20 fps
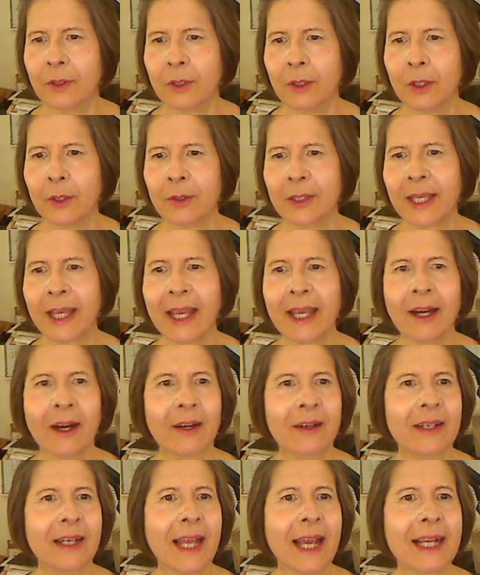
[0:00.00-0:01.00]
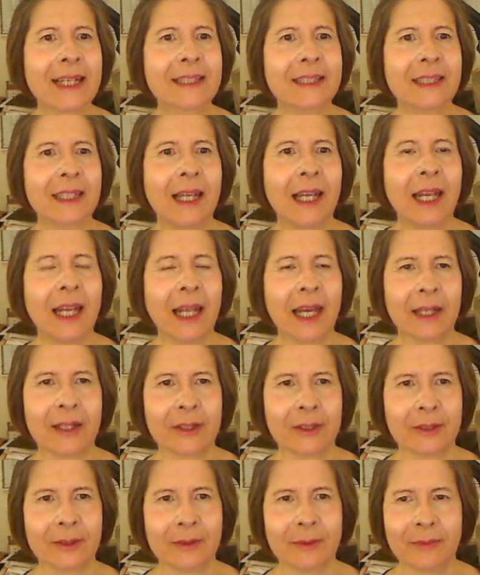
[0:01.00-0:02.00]
Okay, our next
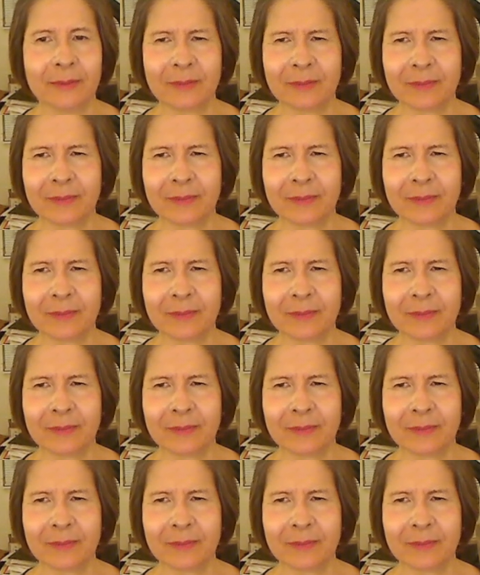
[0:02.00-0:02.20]
letter.